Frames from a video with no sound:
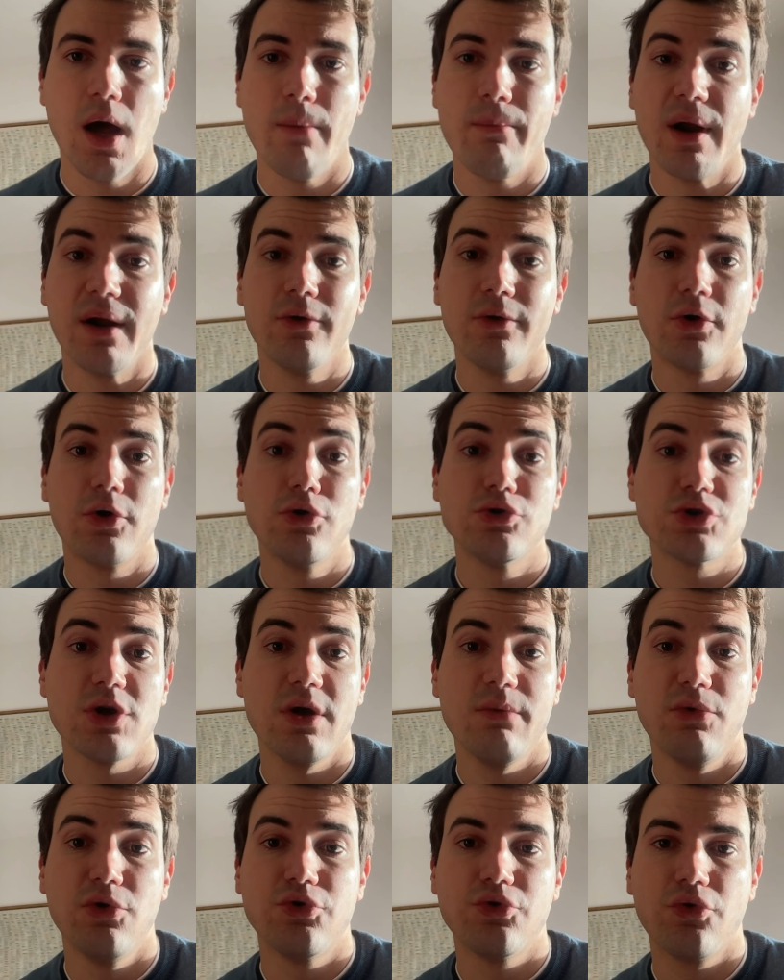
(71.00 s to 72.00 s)
but you are also
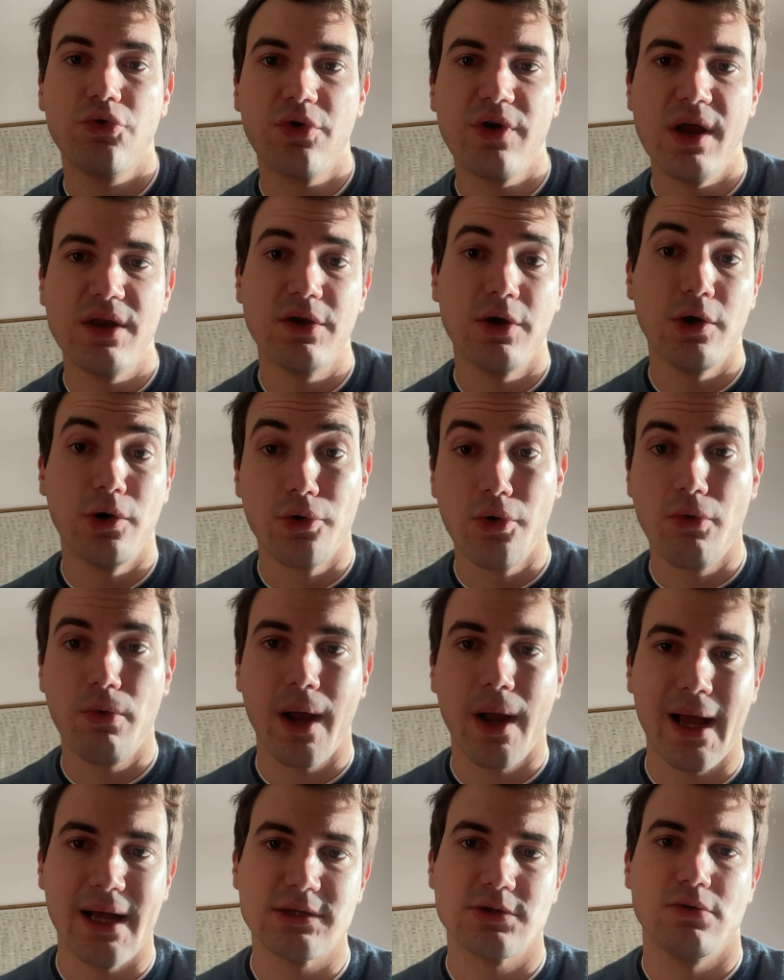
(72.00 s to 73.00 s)
able to create your own
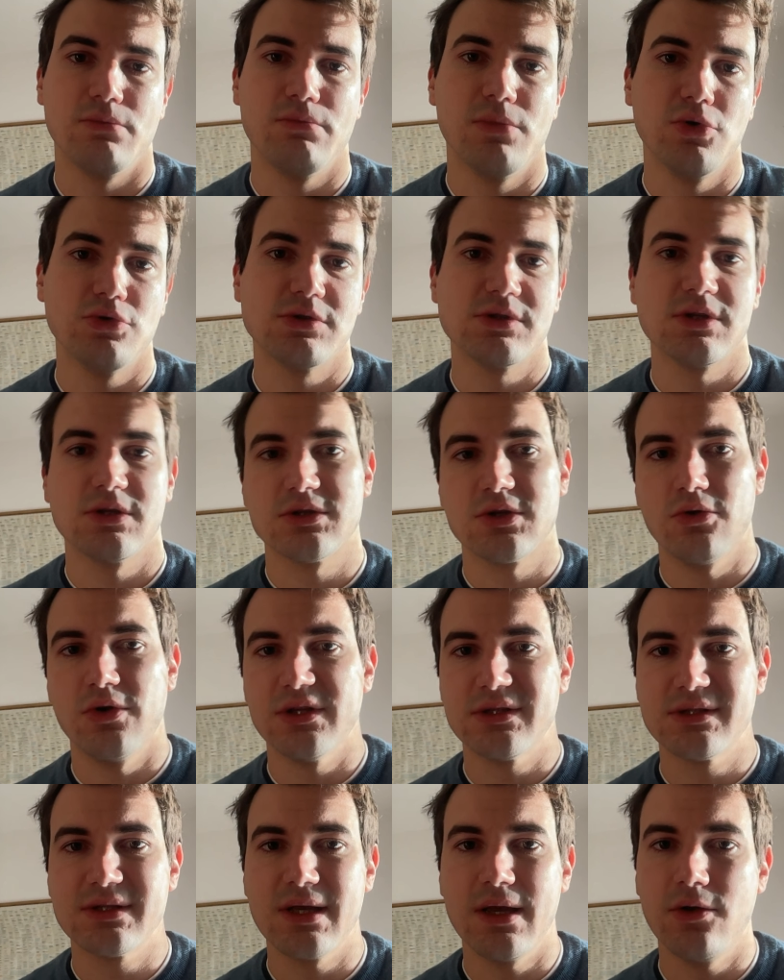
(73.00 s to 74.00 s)
custom modes. So
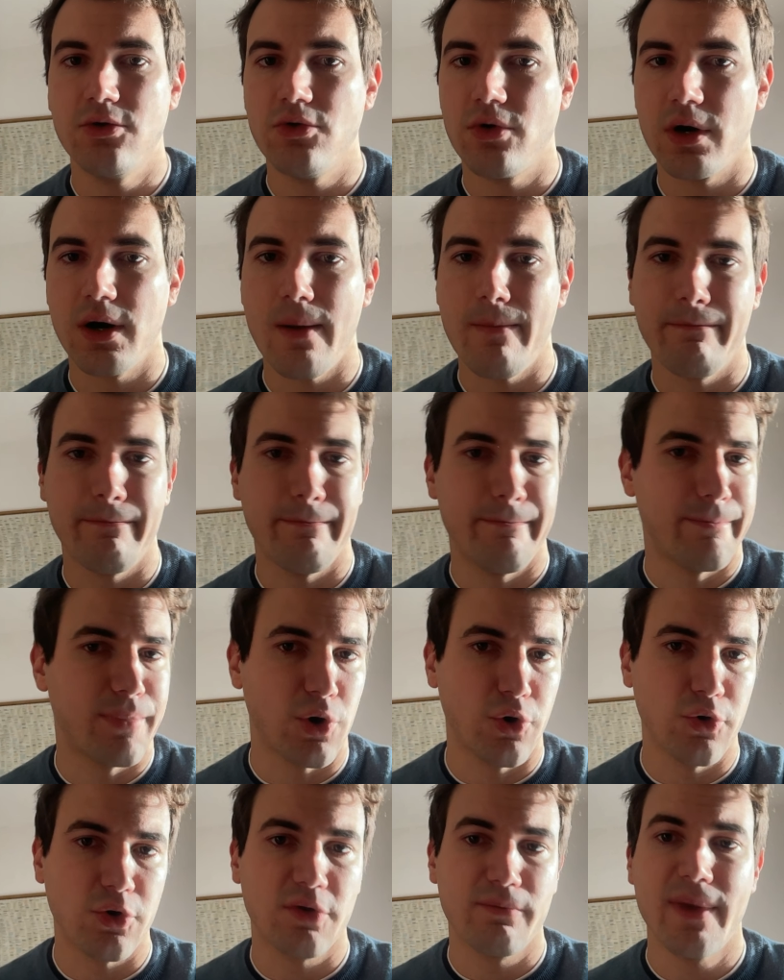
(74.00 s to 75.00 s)
let's say you are a
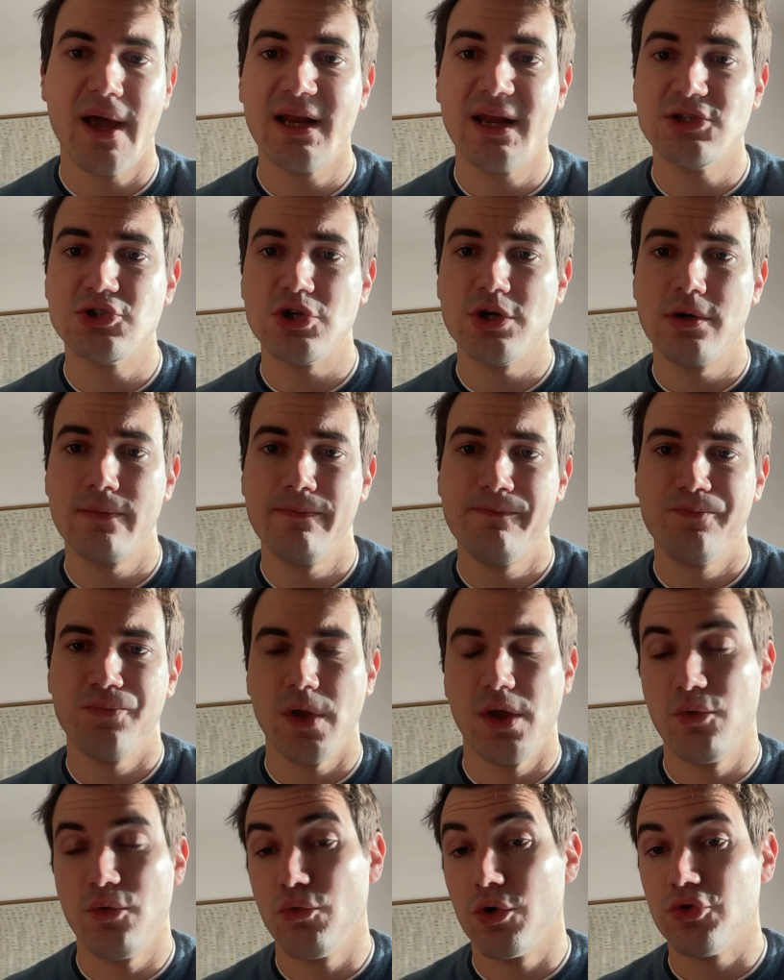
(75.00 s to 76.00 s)
product manager
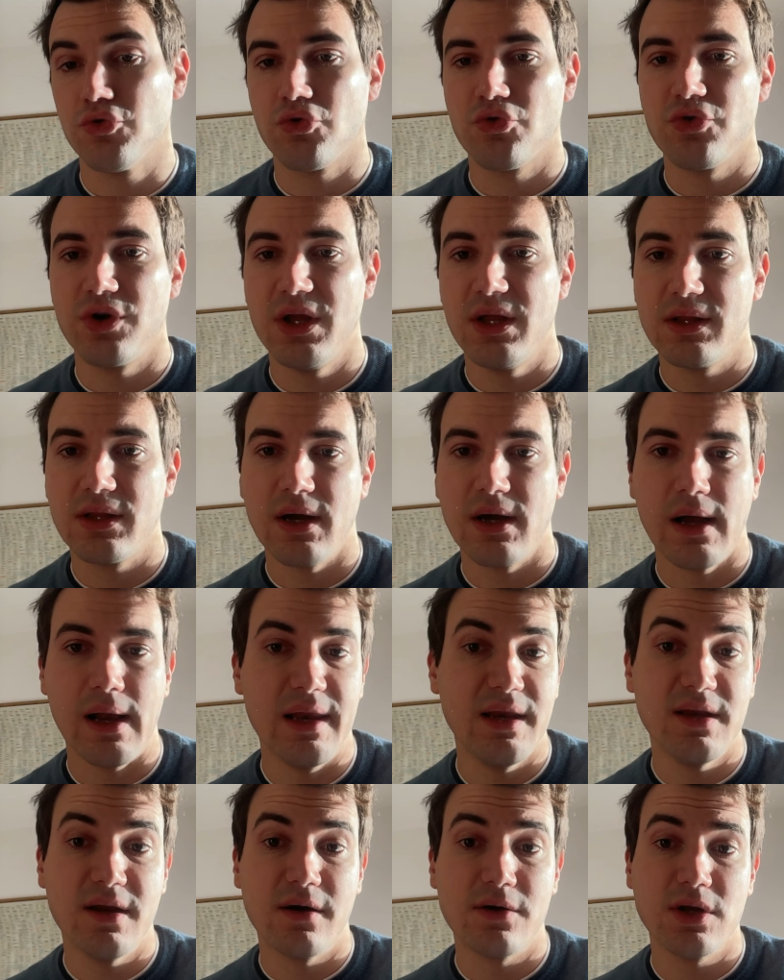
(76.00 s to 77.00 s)
and you want to create a
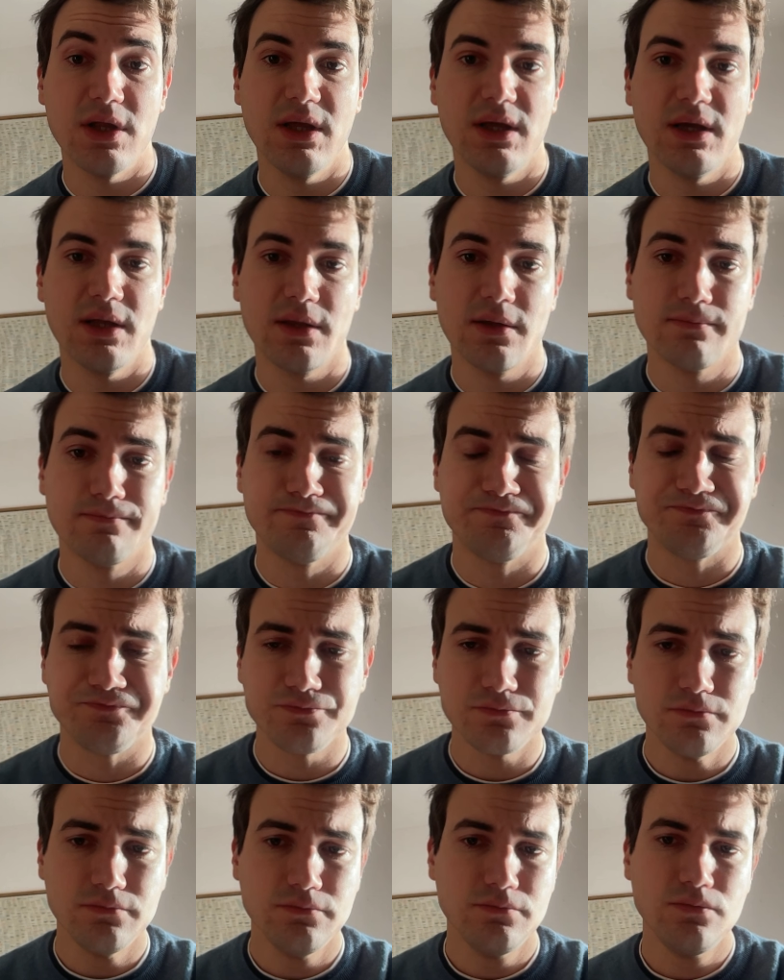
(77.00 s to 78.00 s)
linear ticket
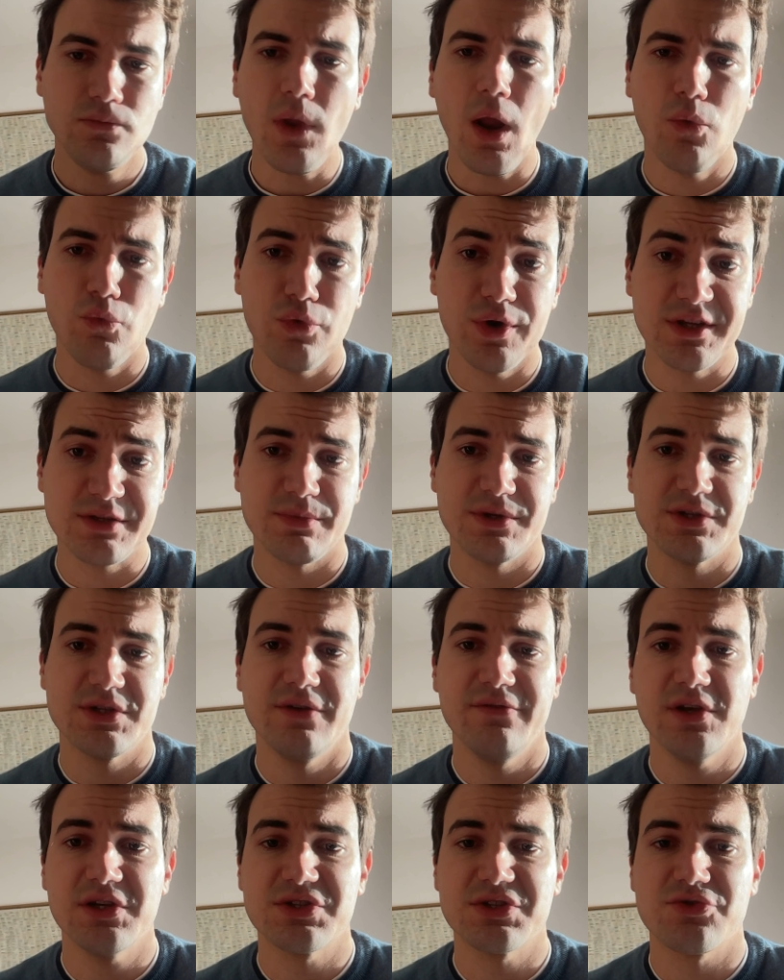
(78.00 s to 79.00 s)
with a
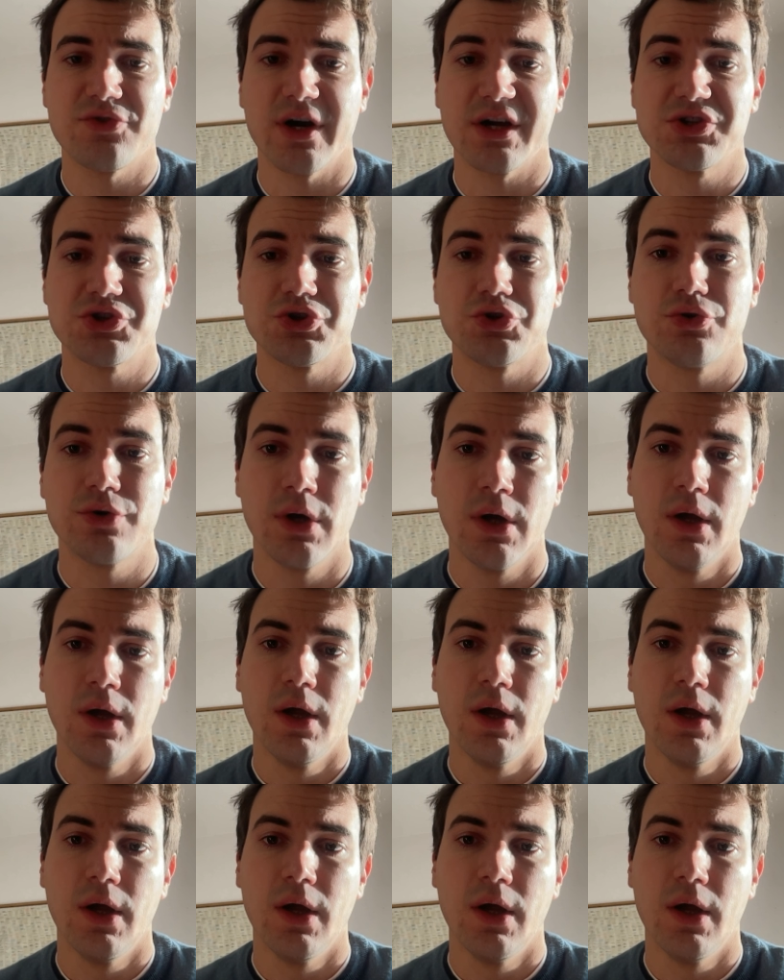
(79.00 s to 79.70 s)
specific structure.